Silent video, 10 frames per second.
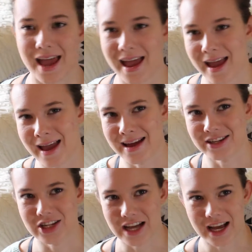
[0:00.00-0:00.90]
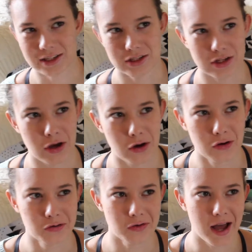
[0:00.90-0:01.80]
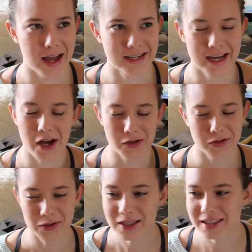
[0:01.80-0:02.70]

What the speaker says: and she has to go find Howl,